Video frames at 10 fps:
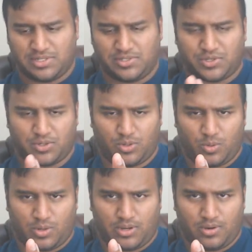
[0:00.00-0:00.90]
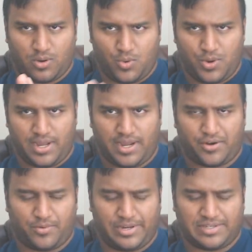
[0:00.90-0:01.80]
So Oda, in a
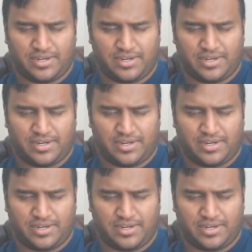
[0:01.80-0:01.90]
recent